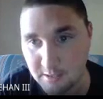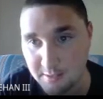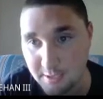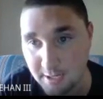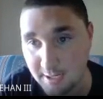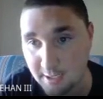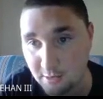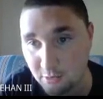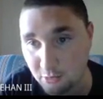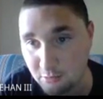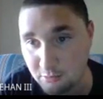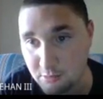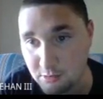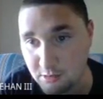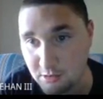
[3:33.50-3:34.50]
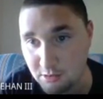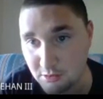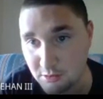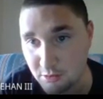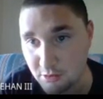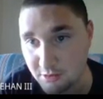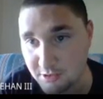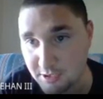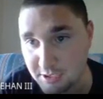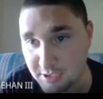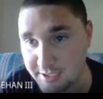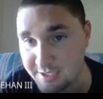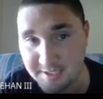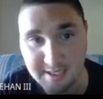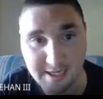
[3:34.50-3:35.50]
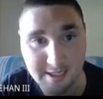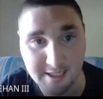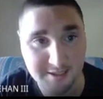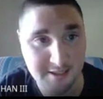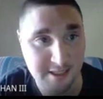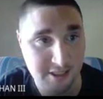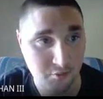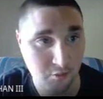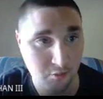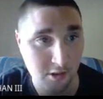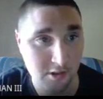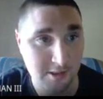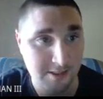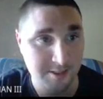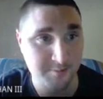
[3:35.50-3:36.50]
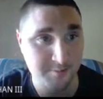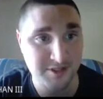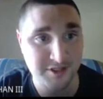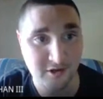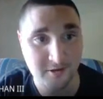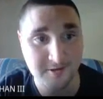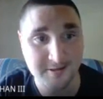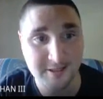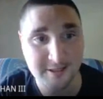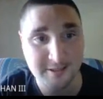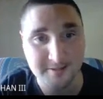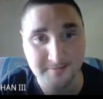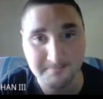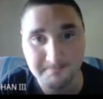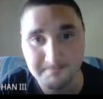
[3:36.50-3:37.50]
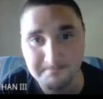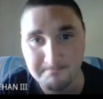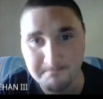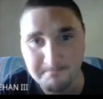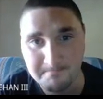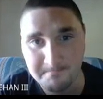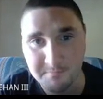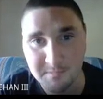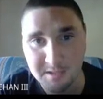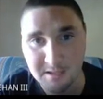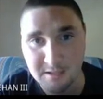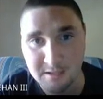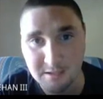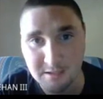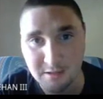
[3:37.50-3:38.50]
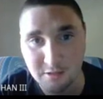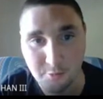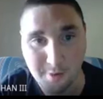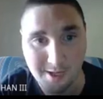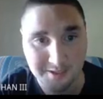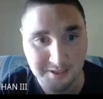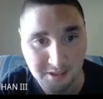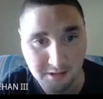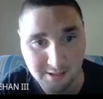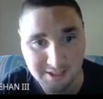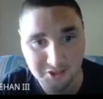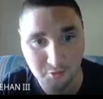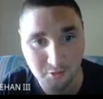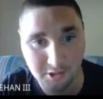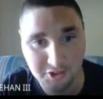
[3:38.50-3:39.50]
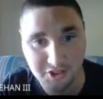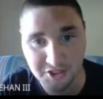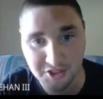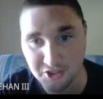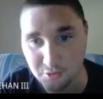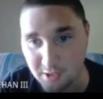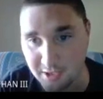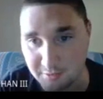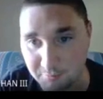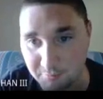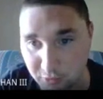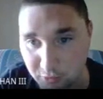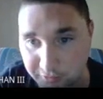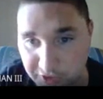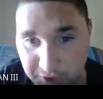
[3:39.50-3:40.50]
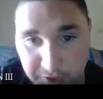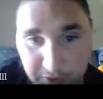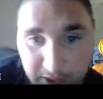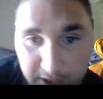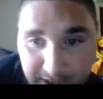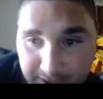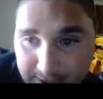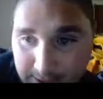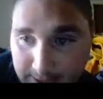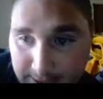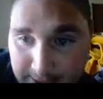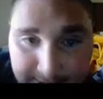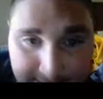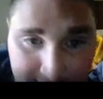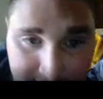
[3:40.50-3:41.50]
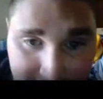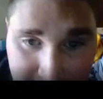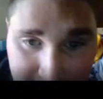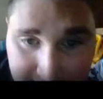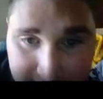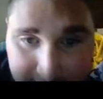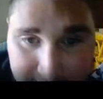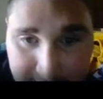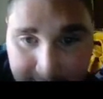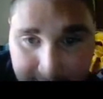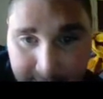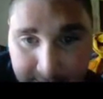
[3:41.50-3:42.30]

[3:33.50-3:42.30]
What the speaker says: Now, look, his work has been turned in. Go back to classwork just so I can prove to you guys that it's the case.